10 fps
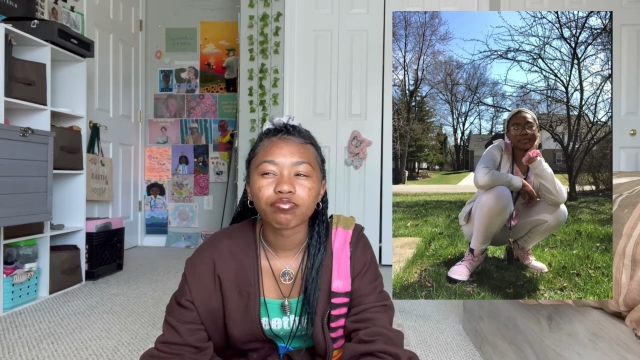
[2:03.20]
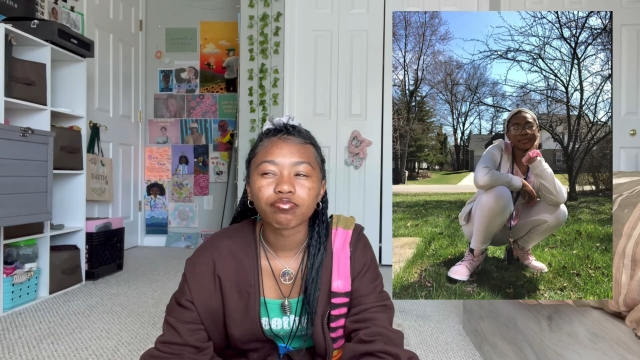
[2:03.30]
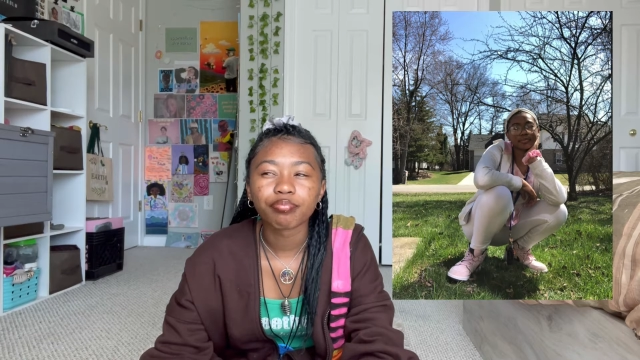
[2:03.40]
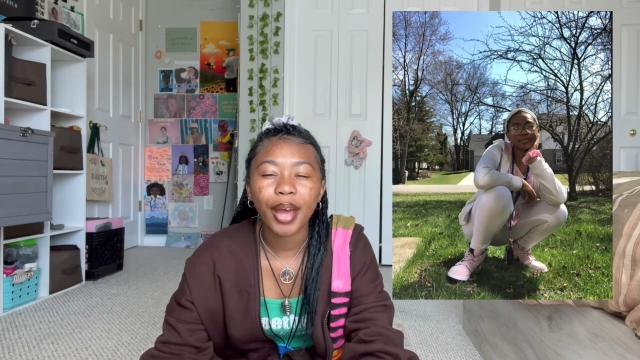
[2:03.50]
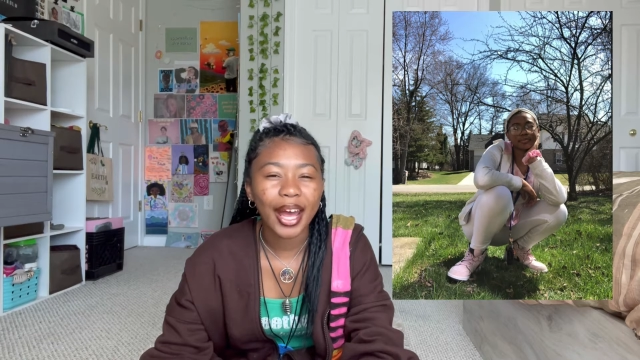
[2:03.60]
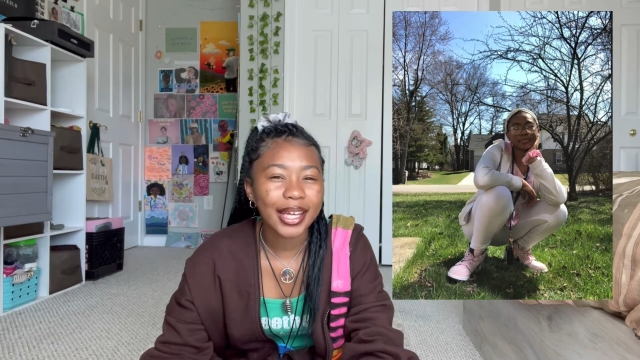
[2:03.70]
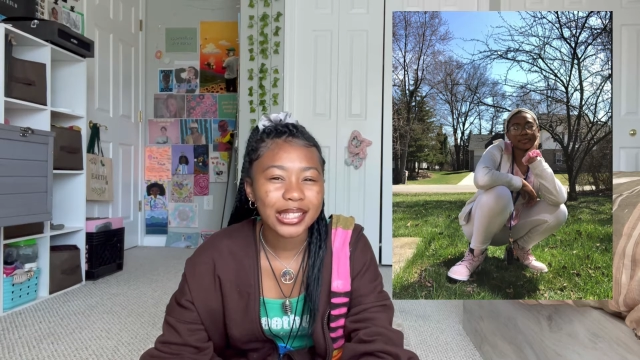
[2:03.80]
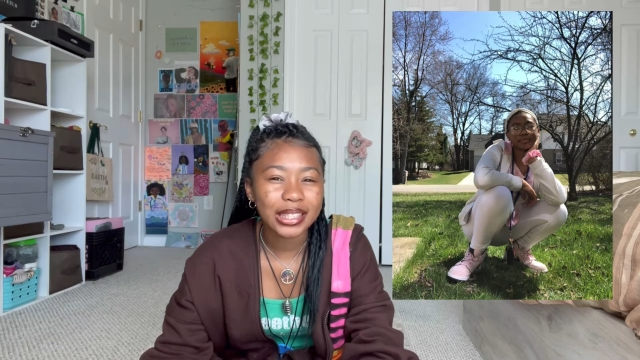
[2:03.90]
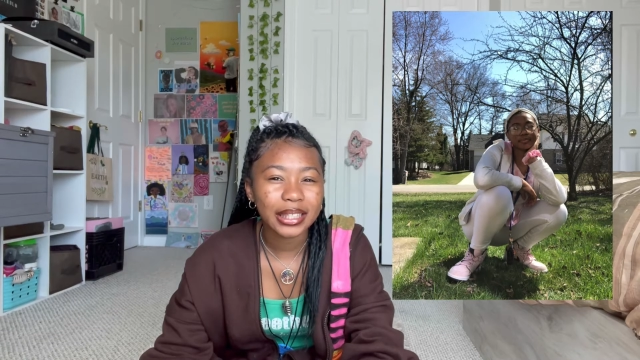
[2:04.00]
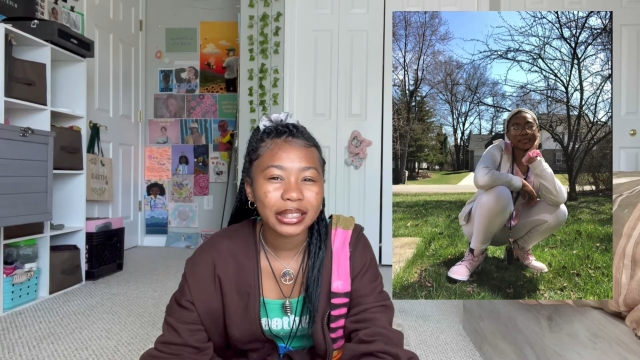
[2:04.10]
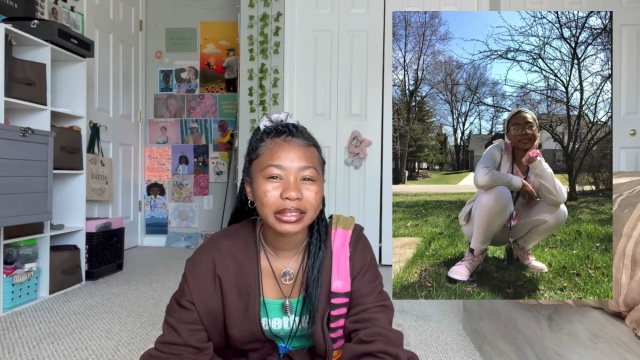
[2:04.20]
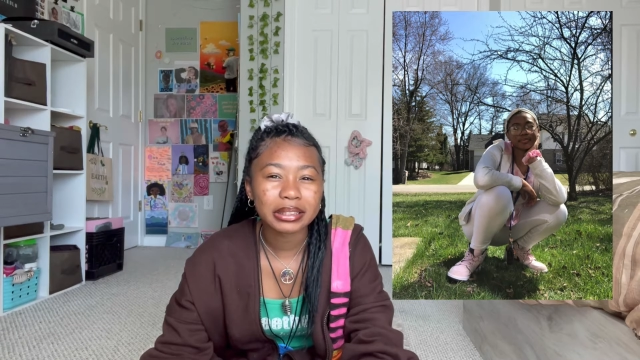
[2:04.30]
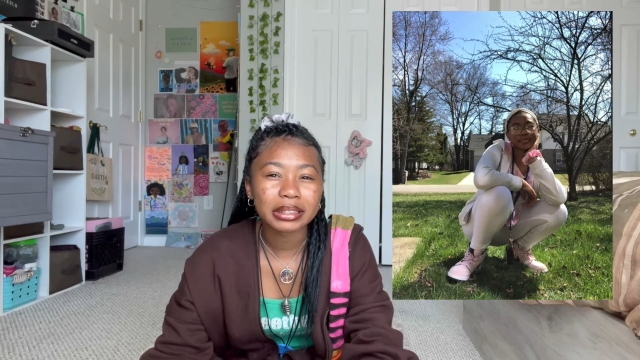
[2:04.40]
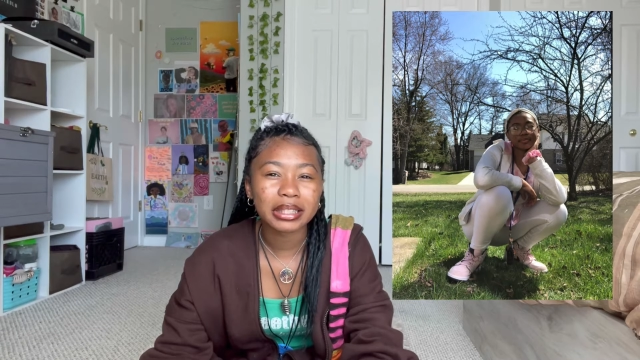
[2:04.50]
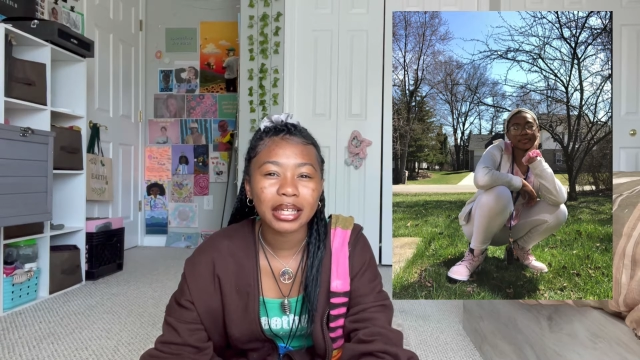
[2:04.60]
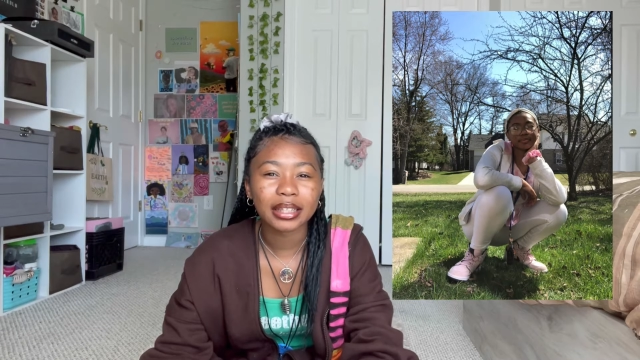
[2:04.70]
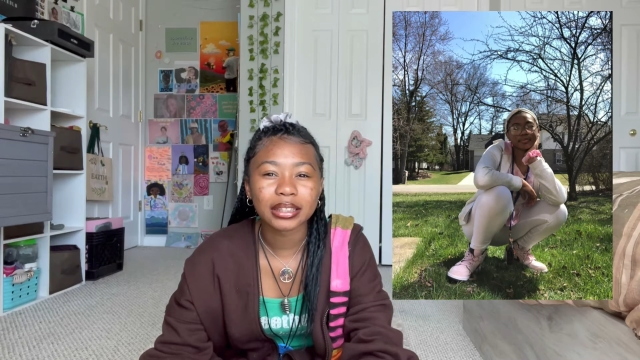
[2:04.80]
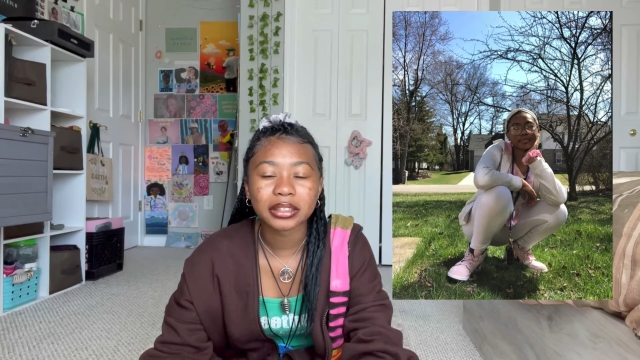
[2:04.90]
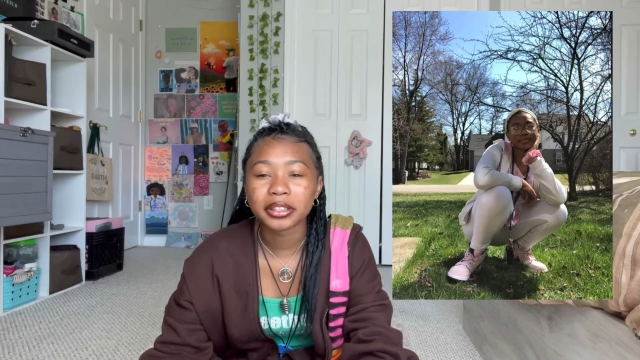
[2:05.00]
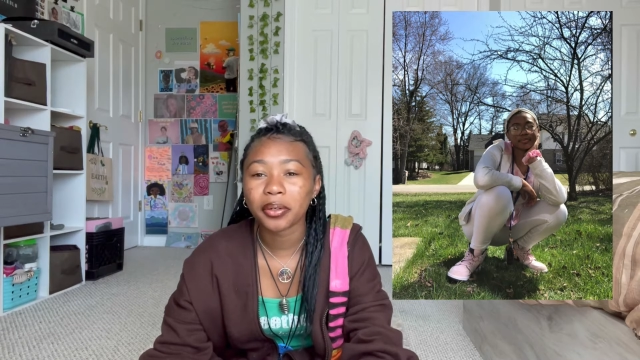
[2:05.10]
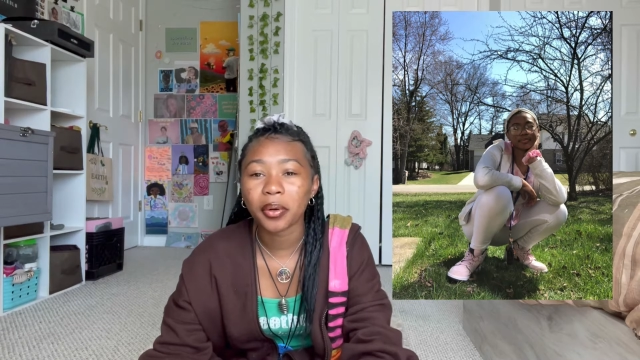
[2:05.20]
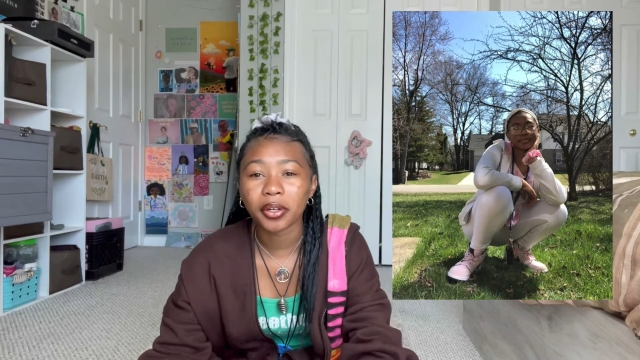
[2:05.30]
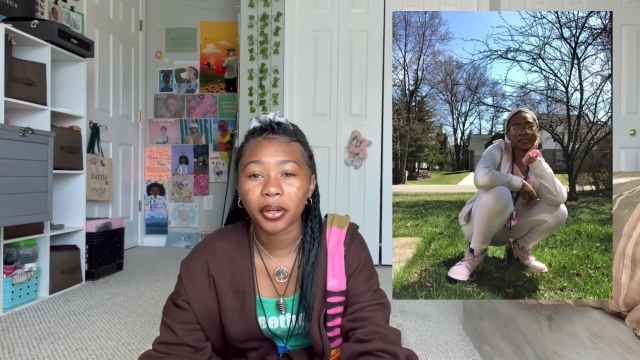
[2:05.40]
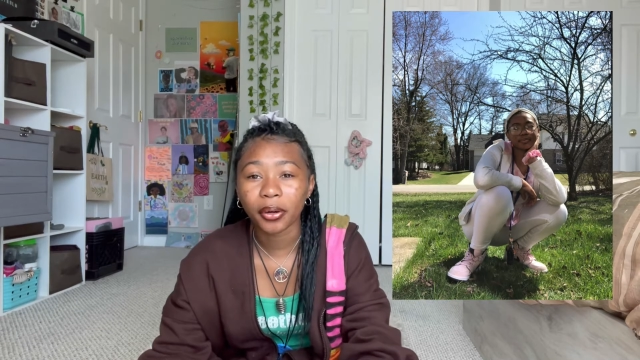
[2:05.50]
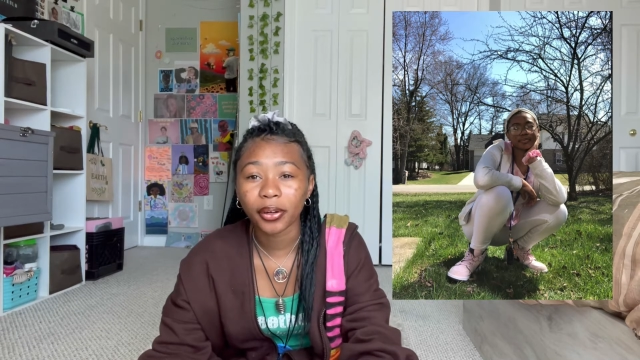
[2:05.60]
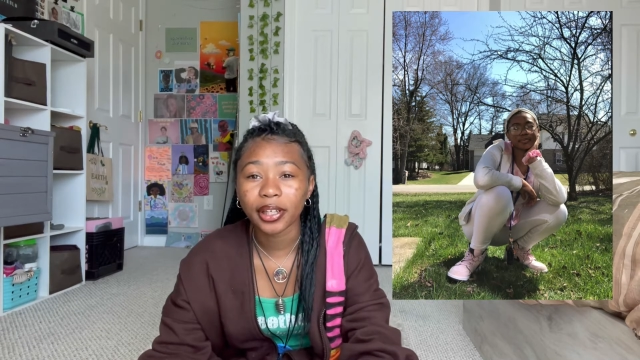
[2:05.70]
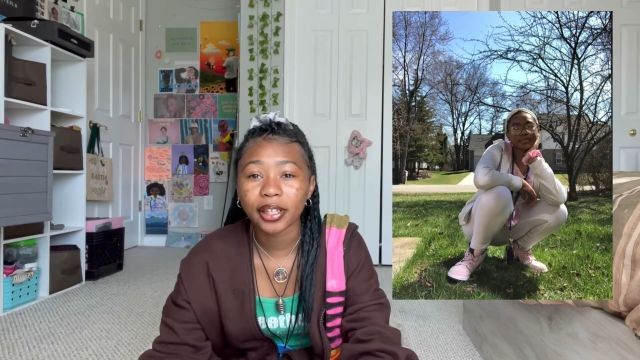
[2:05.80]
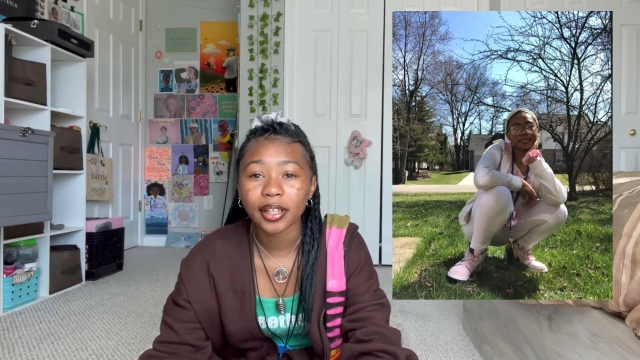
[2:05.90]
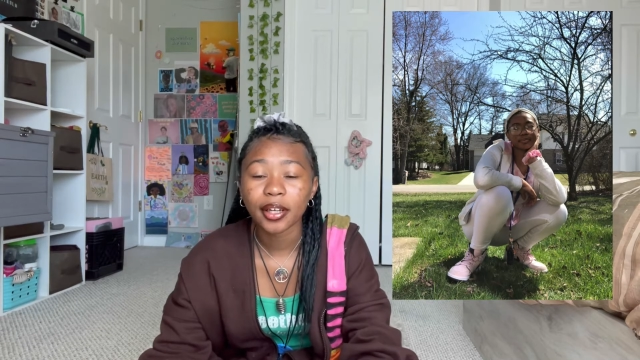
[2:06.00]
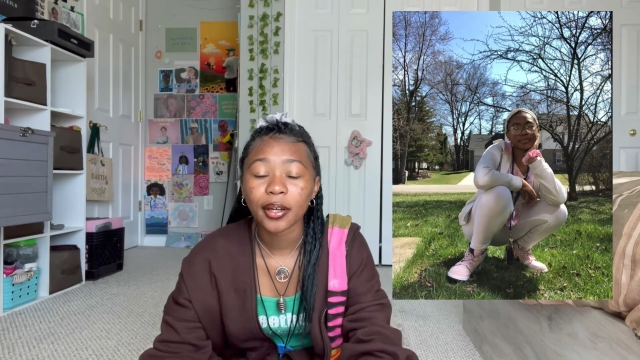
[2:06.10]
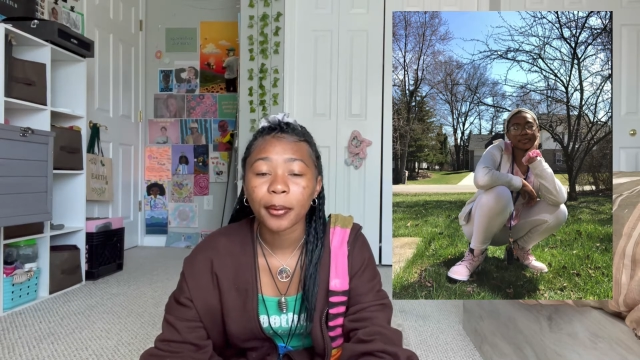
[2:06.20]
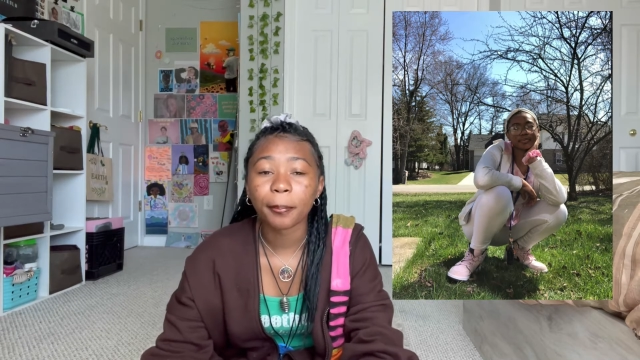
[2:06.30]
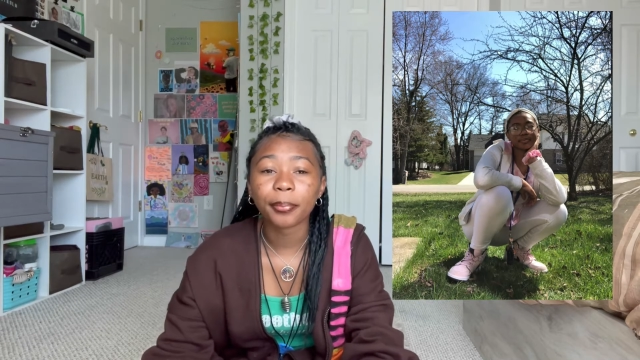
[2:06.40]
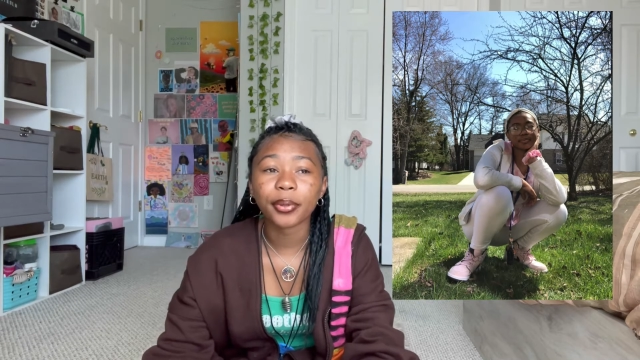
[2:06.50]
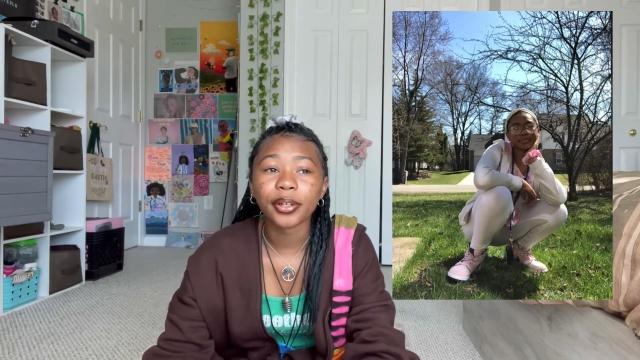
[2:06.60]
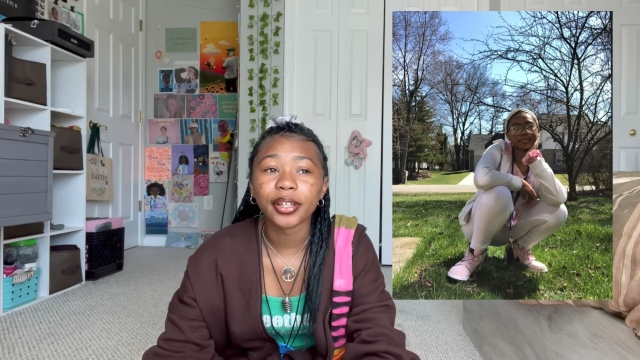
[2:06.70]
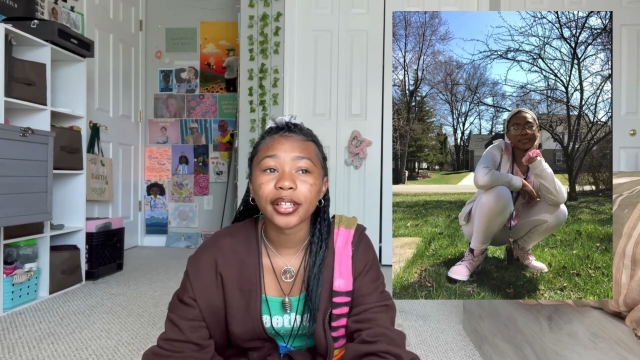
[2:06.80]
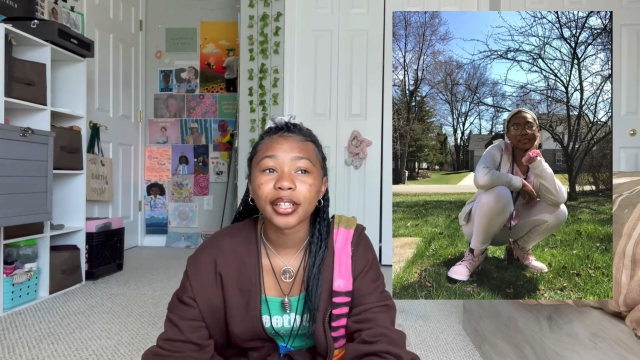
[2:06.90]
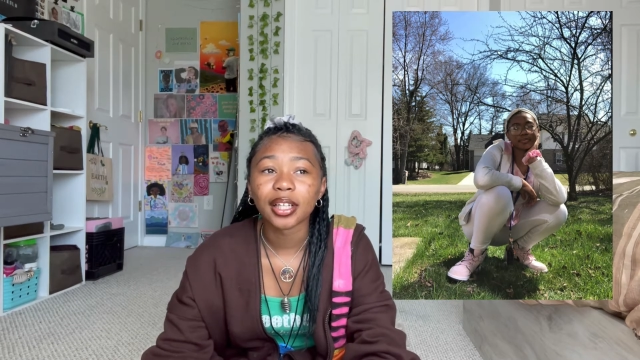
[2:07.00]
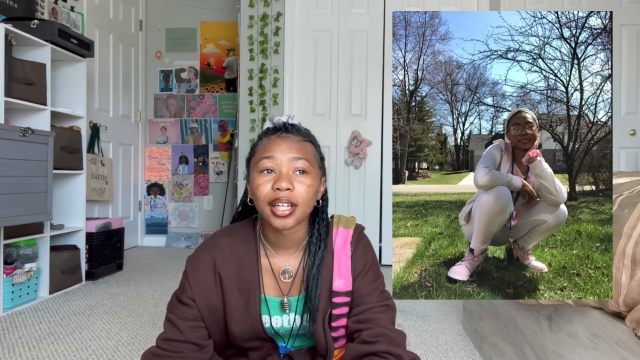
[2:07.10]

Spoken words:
past thing, this is like still occurring, but